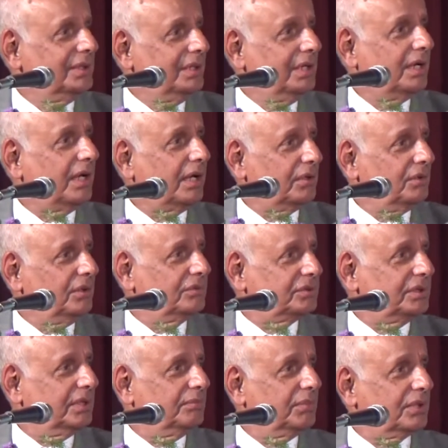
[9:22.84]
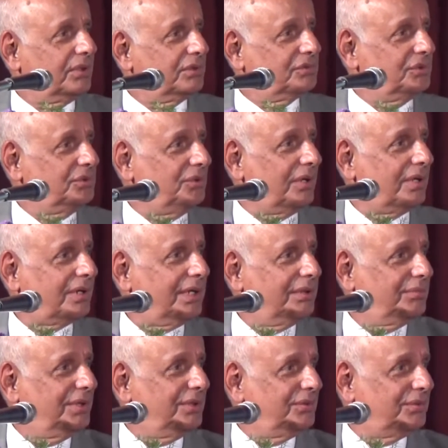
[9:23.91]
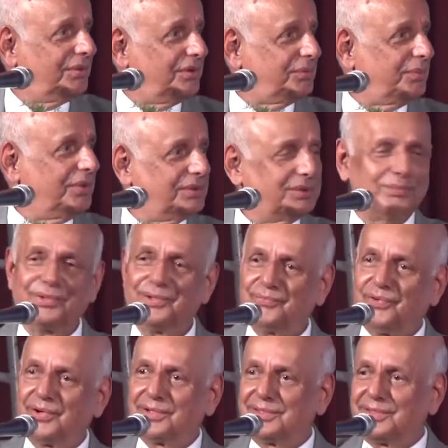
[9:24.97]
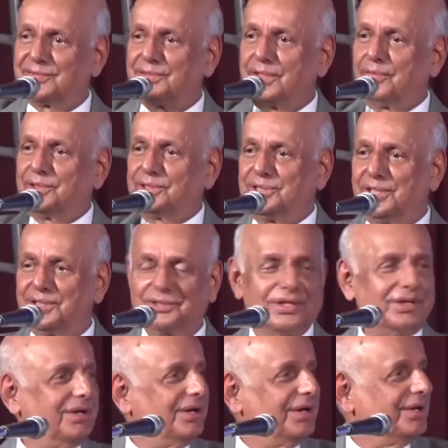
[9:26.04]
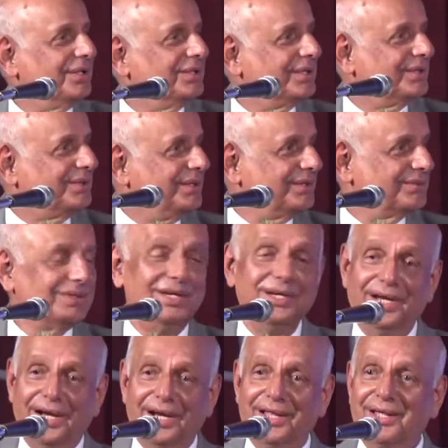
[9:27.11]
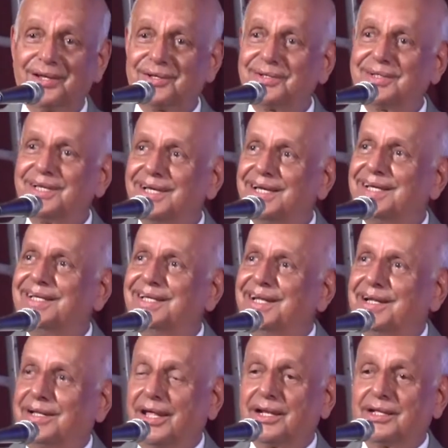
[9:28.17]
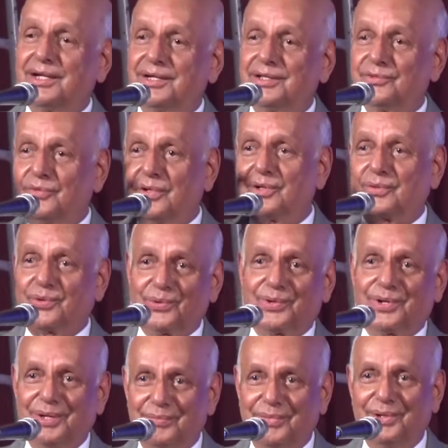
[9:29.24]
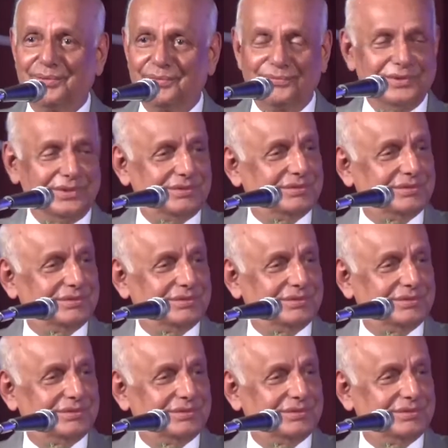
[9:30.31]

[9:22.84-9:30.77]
Hilda, are you listening? Because you are, I believe, responsible for this Navachetana and other things. And her uh, target is one crore, I believe, which